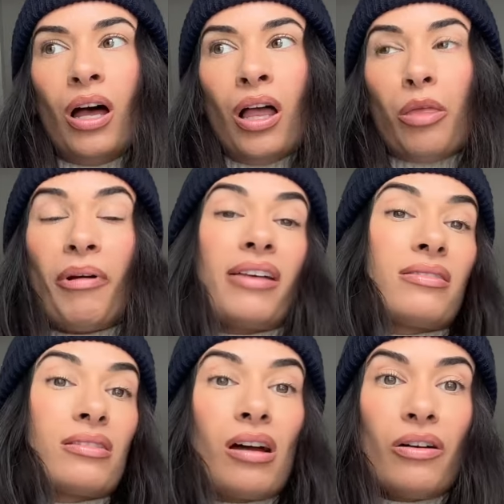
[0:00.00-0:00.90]
the
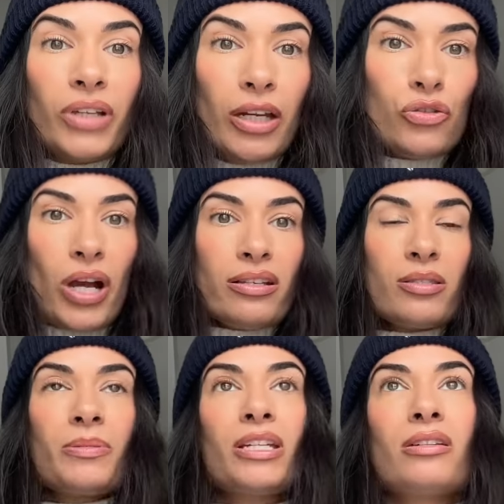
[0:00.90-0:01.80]
process of getting
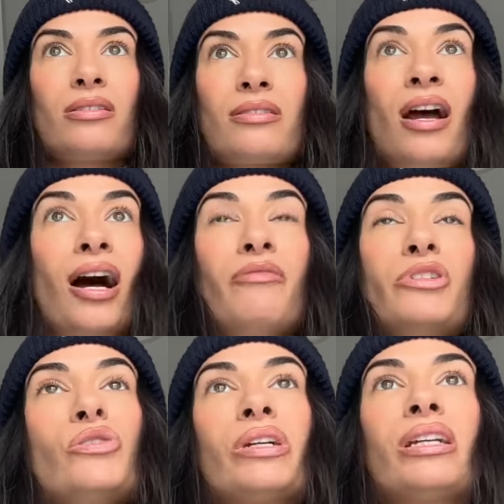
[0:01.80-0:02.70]
dressed, because I've been
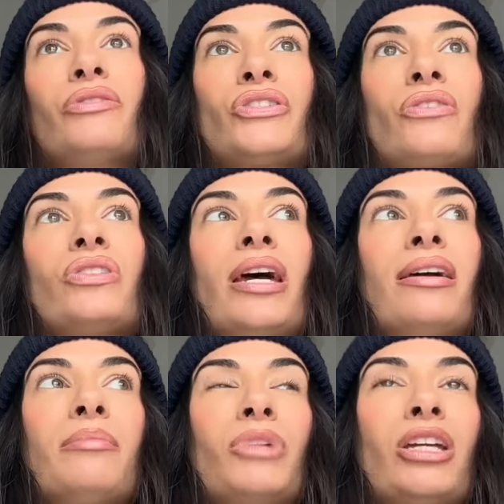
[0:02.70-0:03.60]
doing it every single day
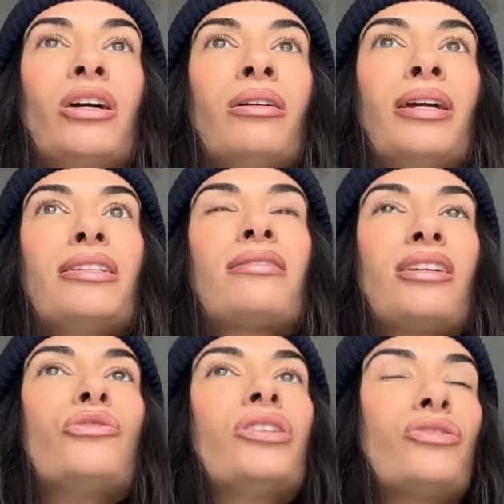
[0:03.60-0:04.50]
and I'm like, it's,
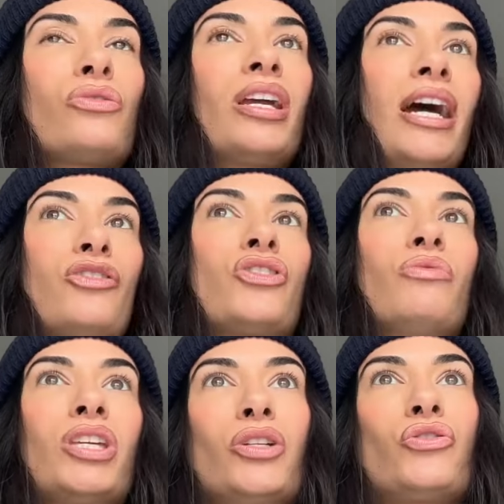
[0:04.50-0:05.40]
it's like actually
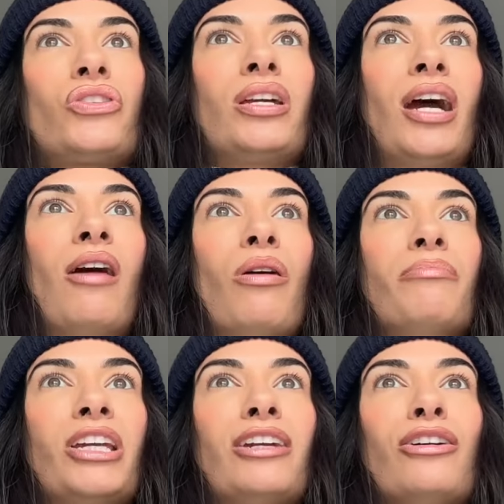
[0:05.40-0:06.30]
really interesting how I'm
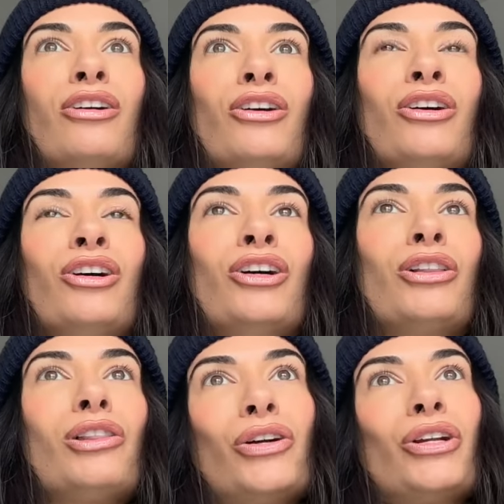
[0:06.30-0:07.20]
like
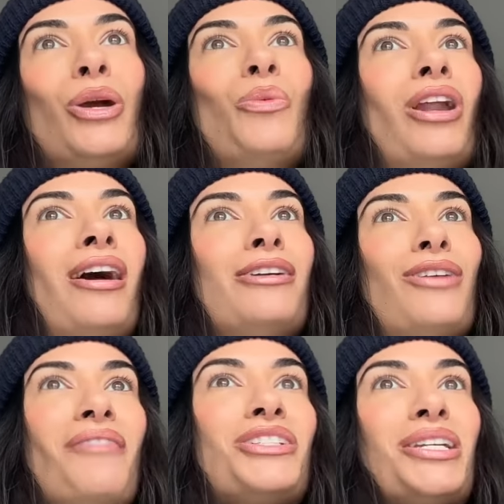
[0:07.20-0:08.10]
learning what I
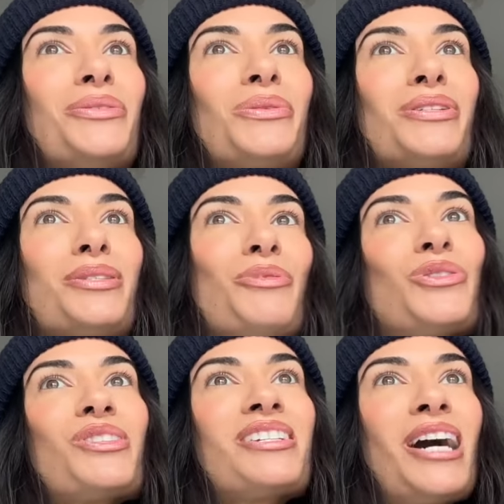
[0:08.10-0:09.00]
gravitate towards most
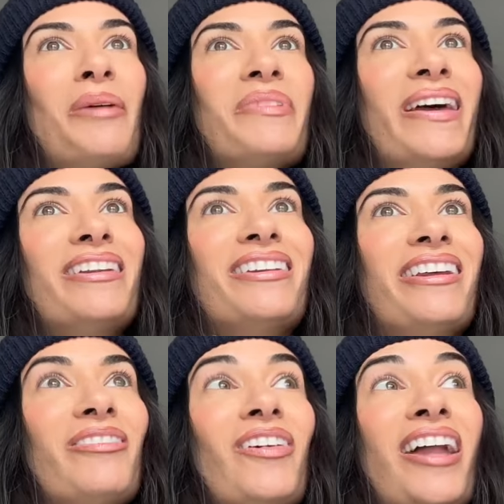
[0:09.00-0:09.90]
of the time. And
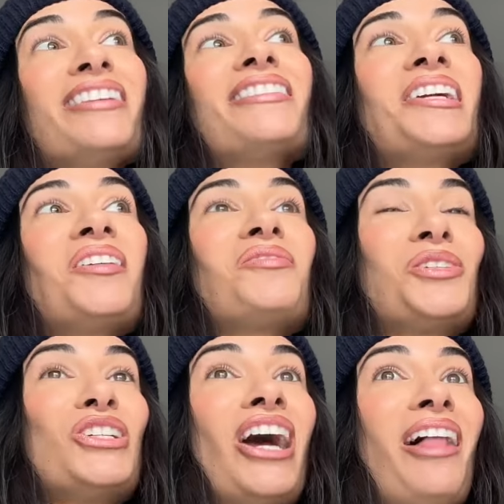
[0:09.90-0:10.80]
if anything I've
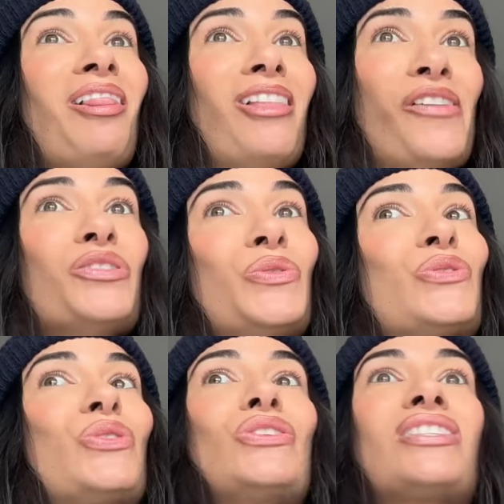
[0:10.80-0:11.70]
learned, I love
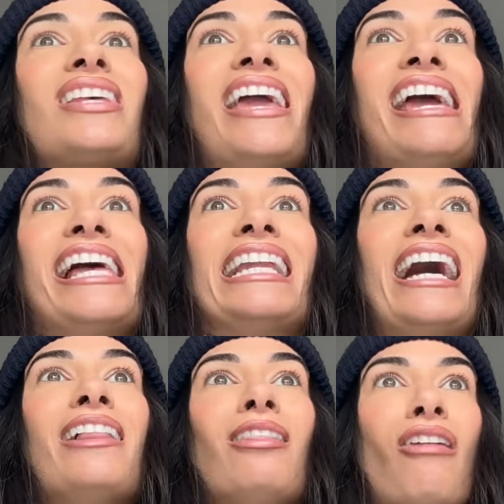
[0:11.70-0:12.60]
neutrals and
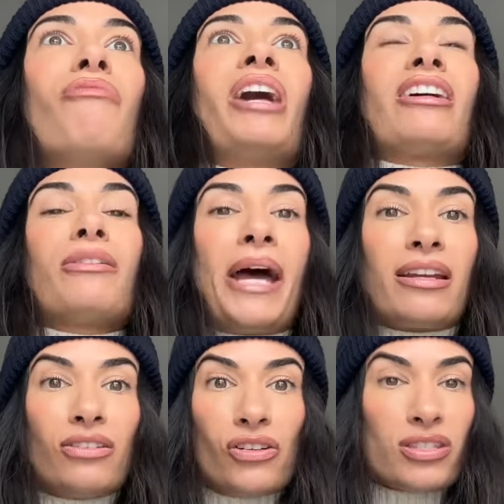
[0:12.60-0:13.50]
I love
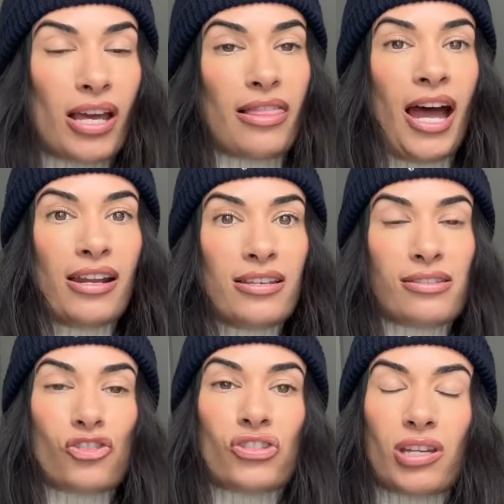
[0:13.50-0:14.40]
monochromatic looks. Like that is
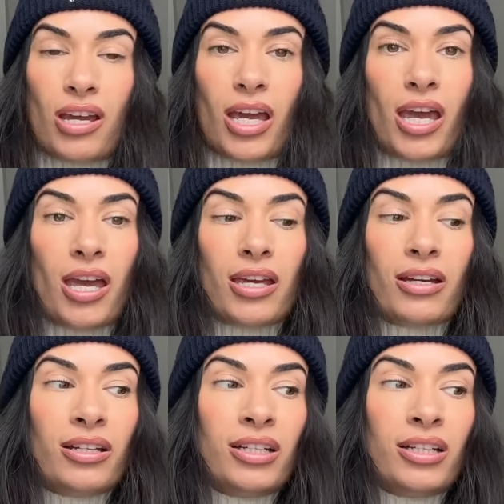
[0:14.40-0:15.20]
just like a